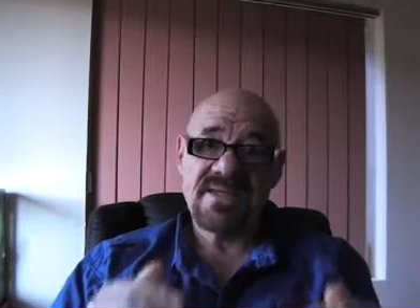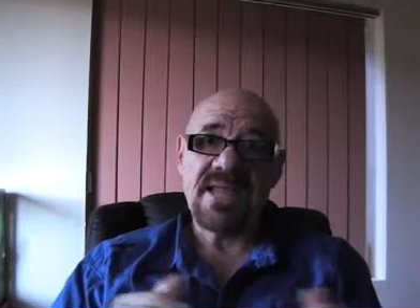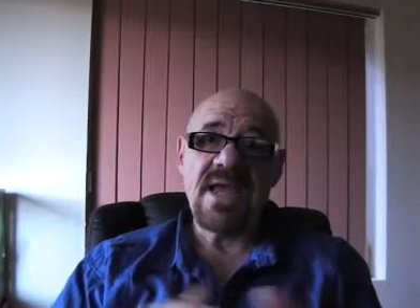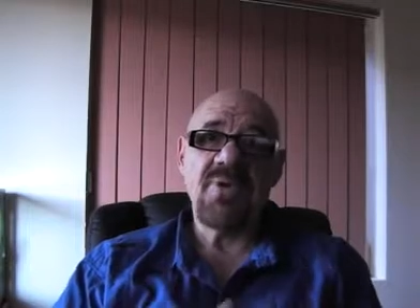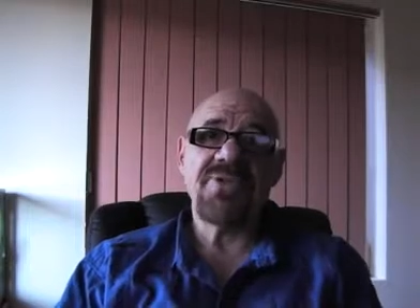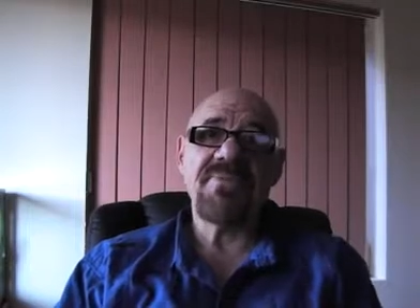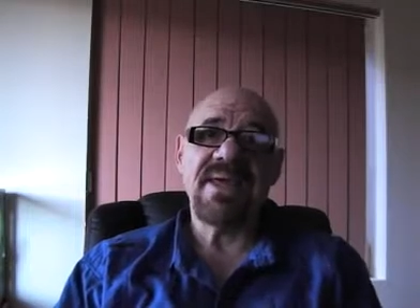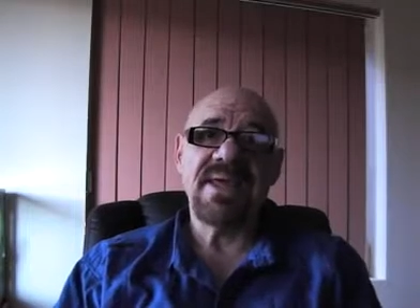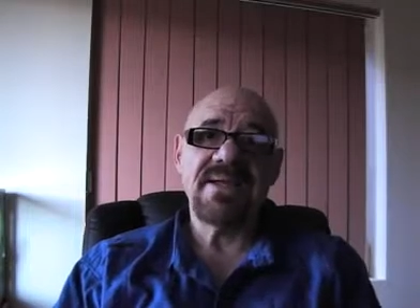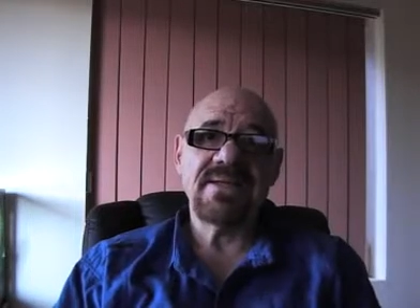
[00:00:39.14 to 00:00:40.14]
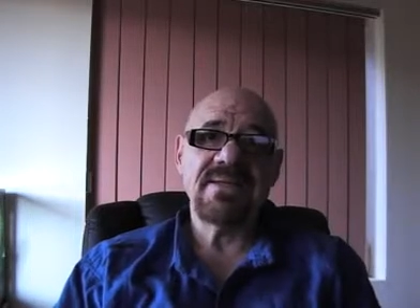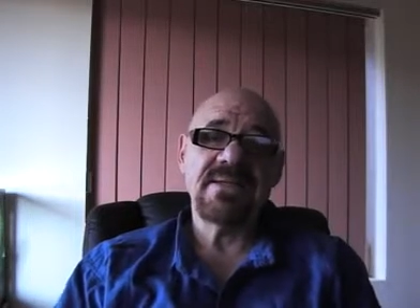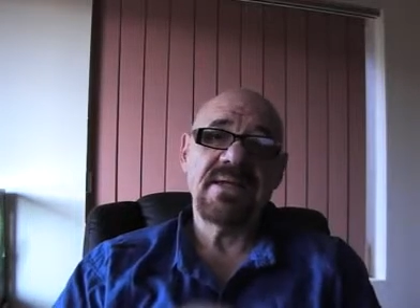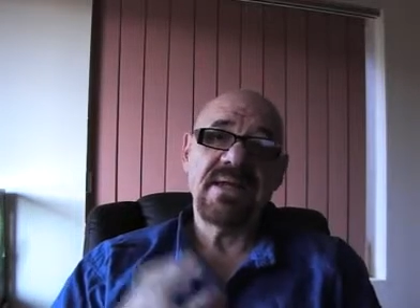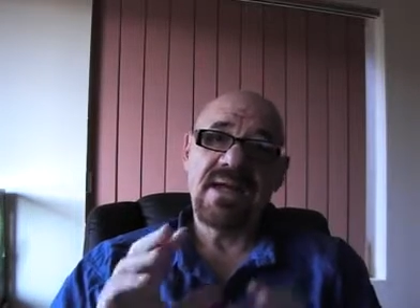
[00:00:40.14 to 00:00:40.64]
stay with me
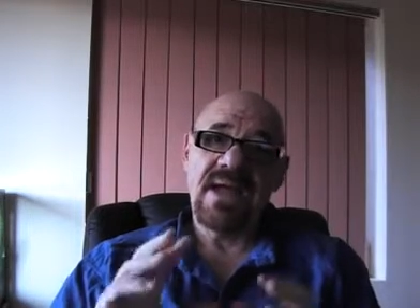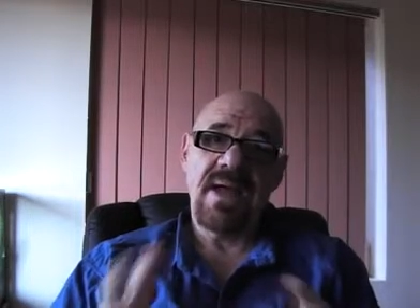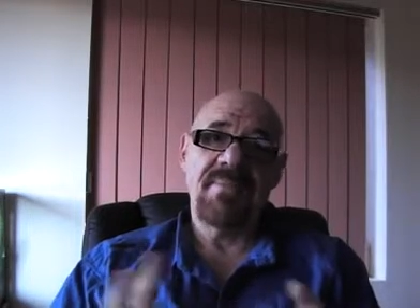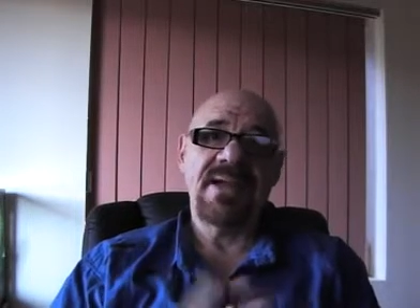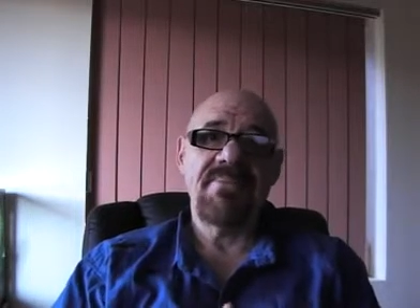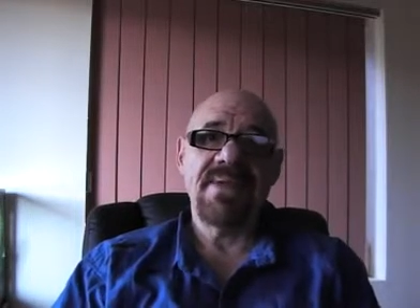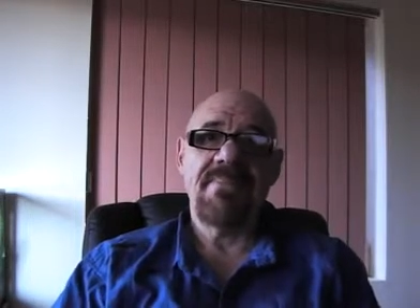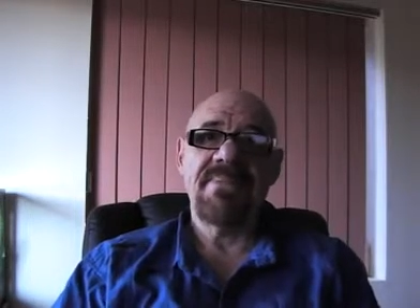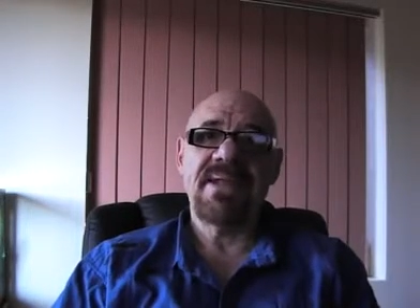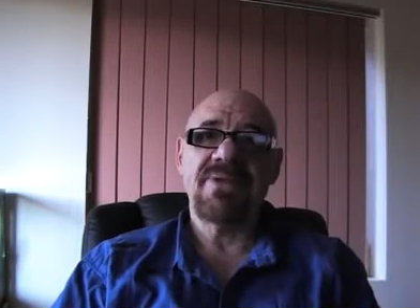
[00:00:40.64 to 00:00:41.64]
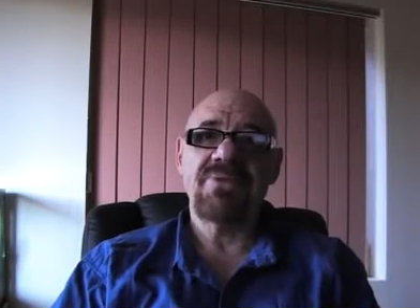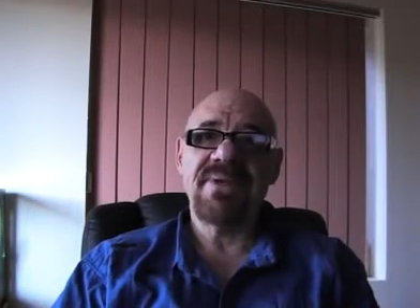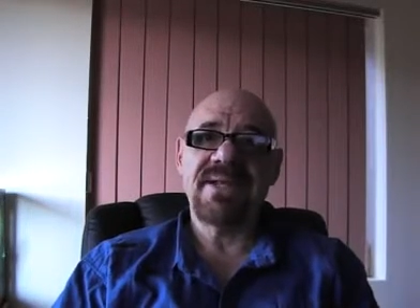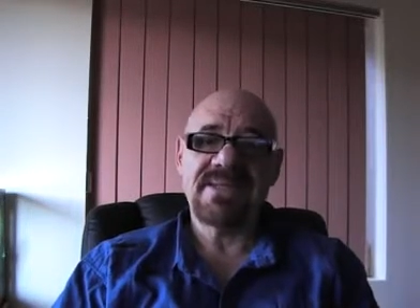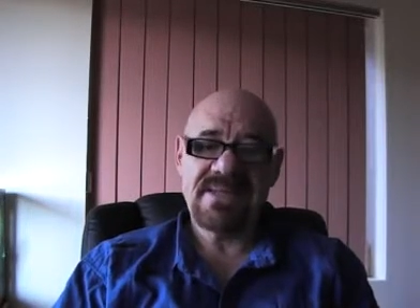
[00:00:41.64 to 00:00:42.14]
I'm gonna be a minute two
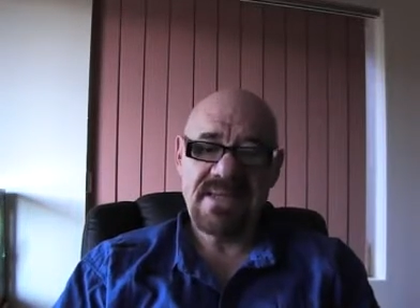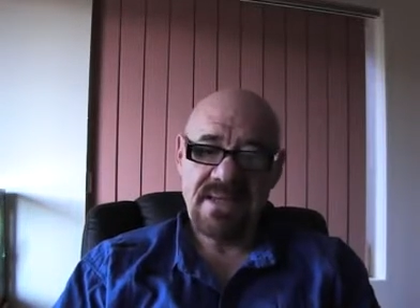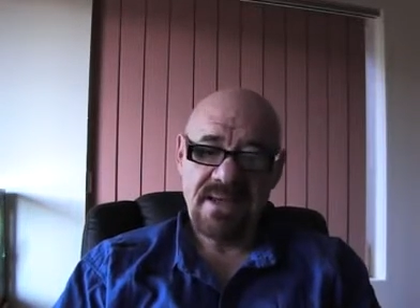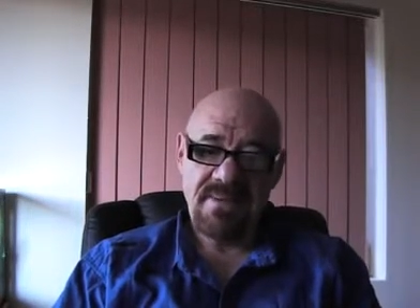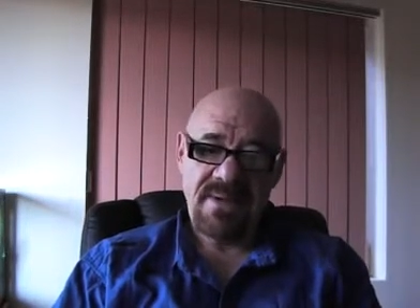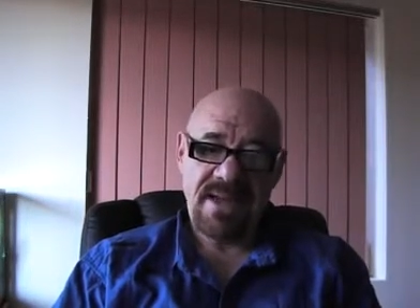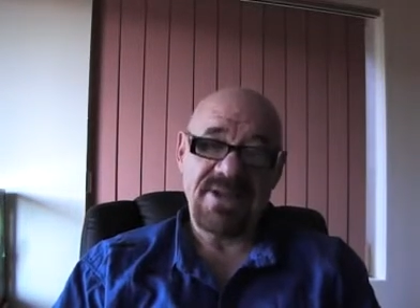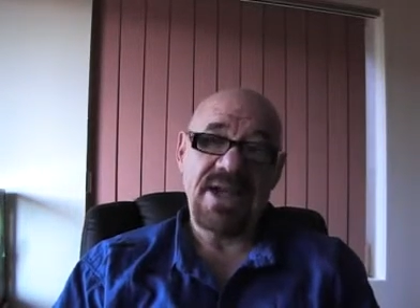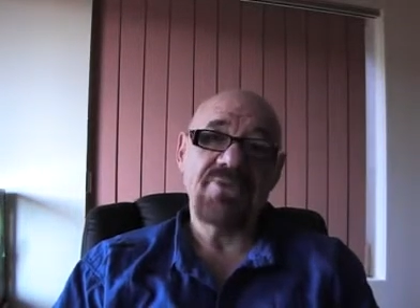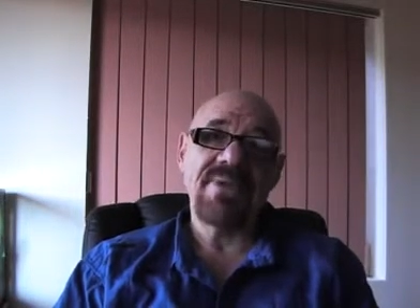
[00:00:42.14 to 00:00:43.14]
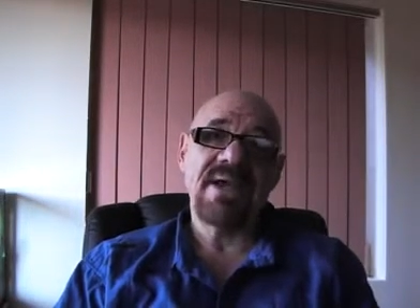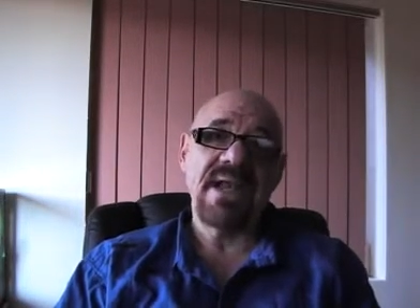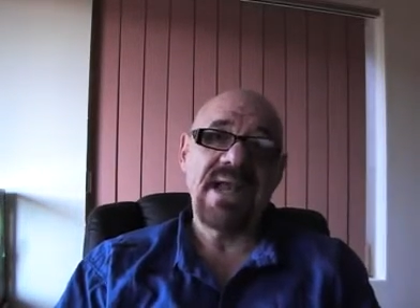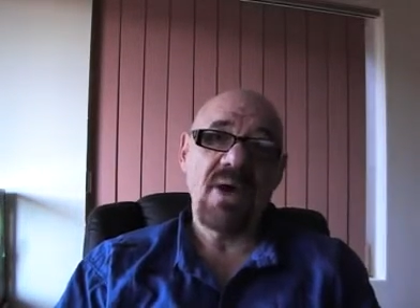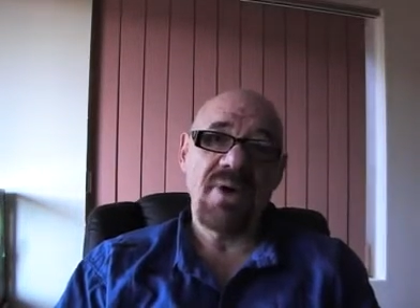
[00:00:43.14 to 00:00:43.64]
minutes but I try to
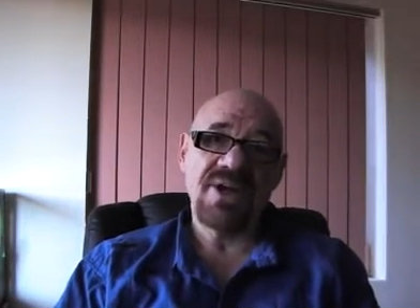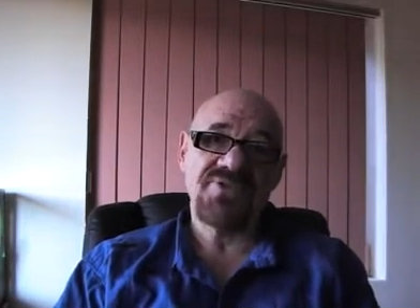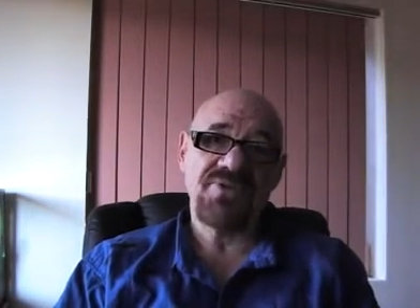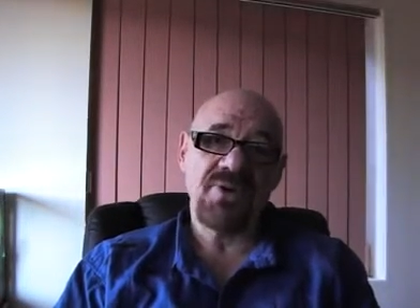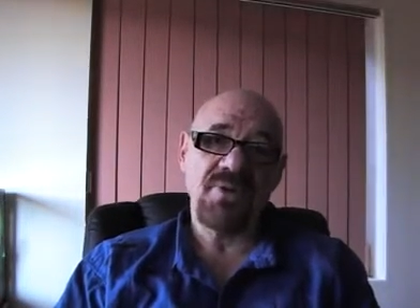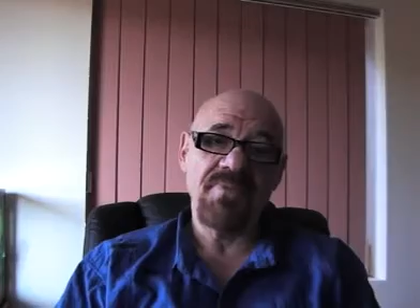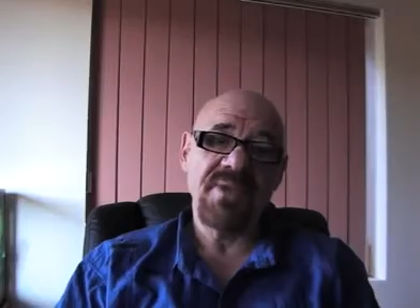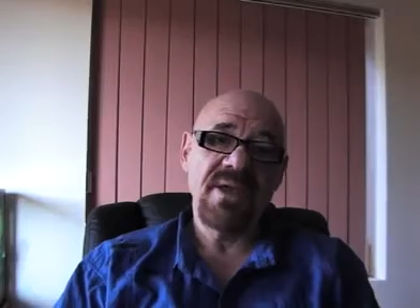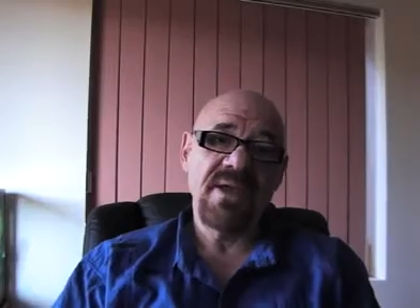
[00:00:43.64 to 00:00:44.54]
make clear once for all